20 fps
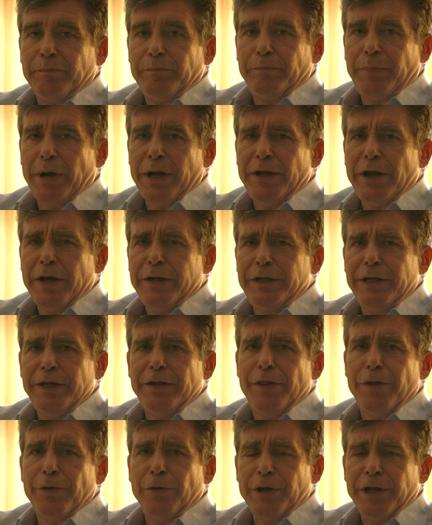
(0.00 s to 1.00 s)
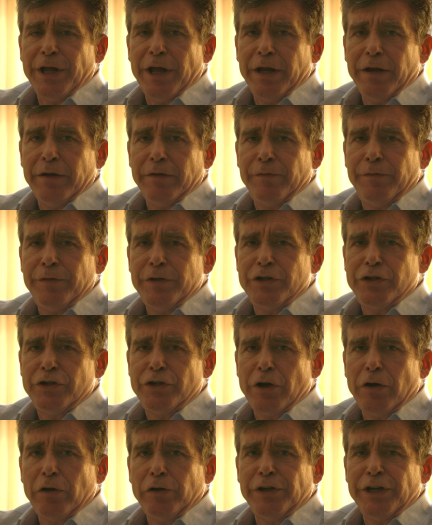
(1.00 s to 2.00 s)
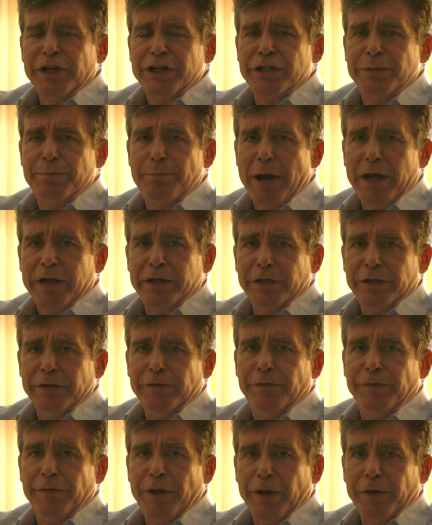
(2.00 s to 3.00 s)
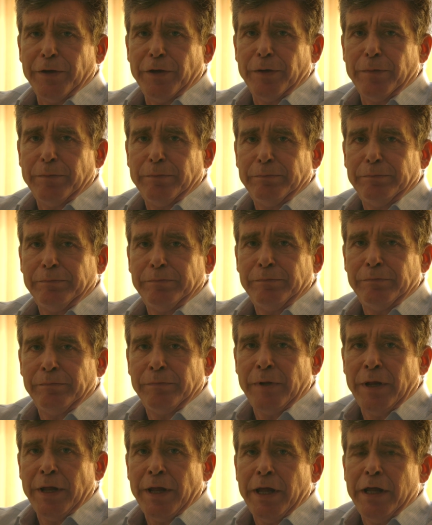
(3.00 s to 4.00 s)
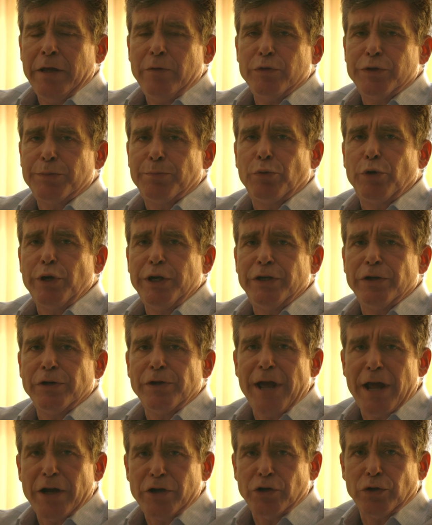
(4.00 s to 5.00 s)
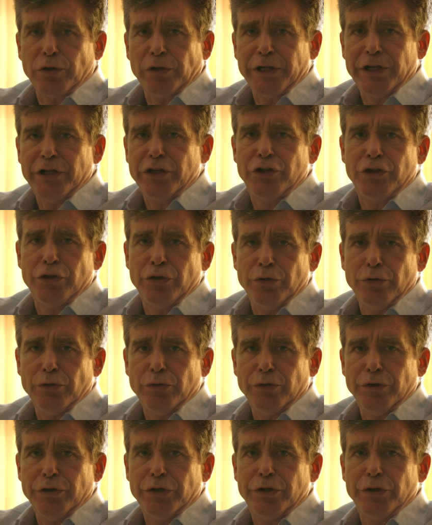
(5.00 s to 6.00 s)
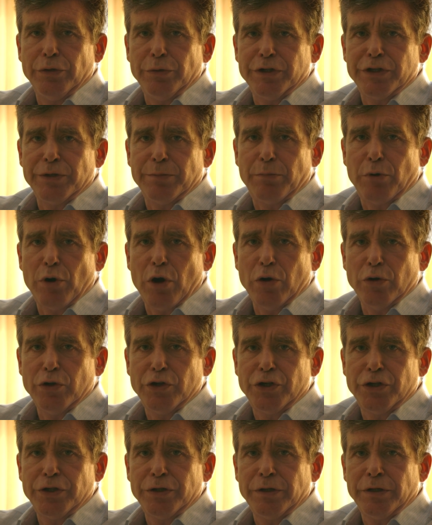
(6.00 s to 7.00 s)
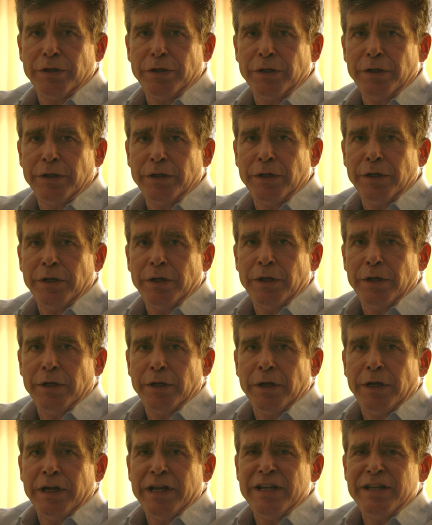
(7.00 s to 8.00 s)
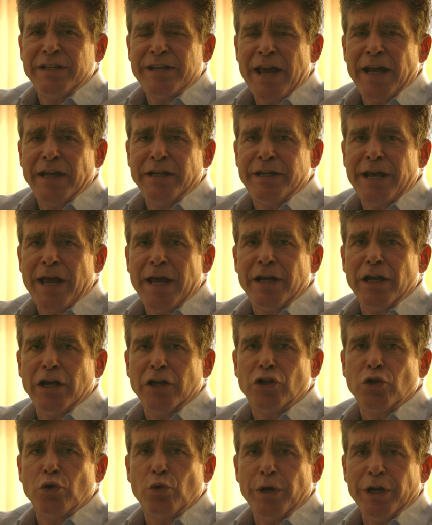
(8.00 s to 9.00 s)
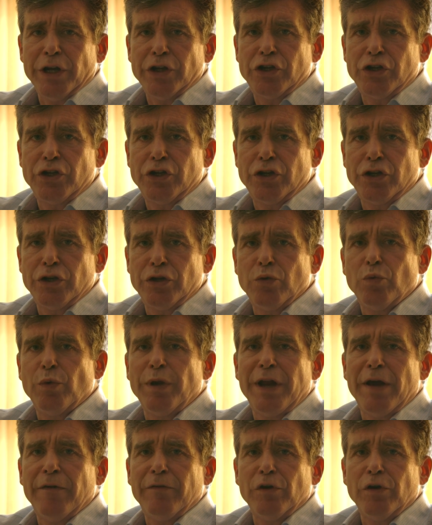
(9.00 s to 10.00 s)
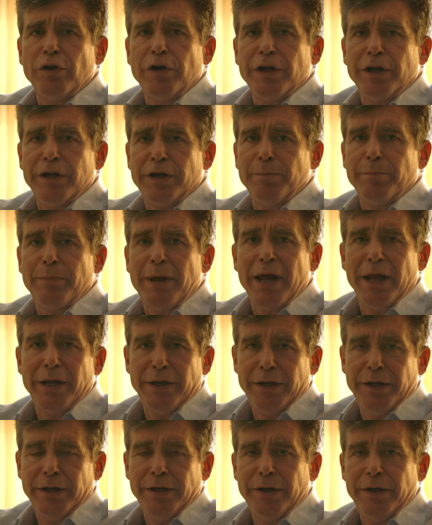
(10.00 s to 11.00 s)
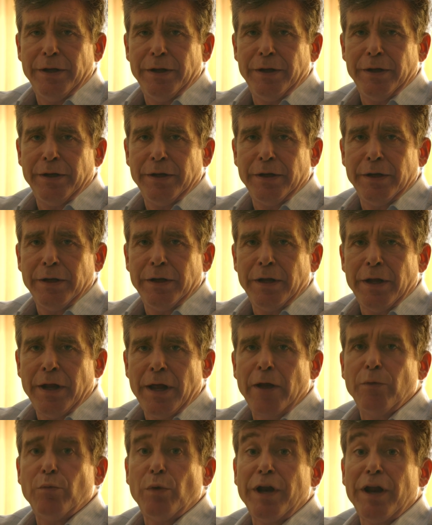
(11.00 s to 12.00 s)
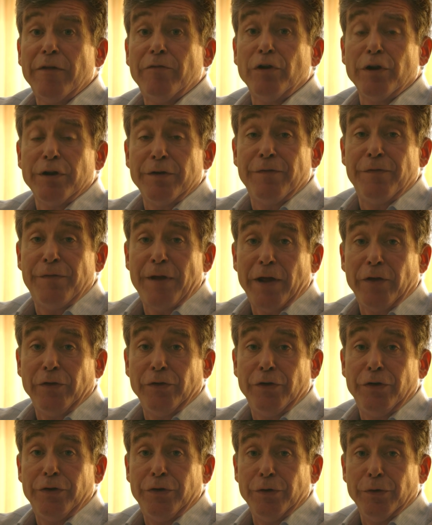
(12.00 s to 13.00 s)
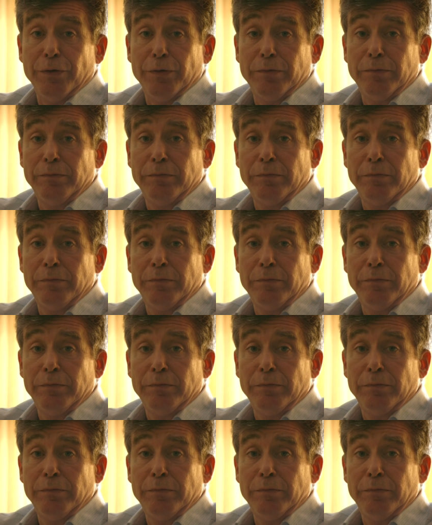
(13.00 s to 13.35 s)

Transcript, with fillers: By 1938, Fitzgerald expected failure. He was preternaturally attuned to its approach. His antenna twitched whenever it impended and whenever it failed to.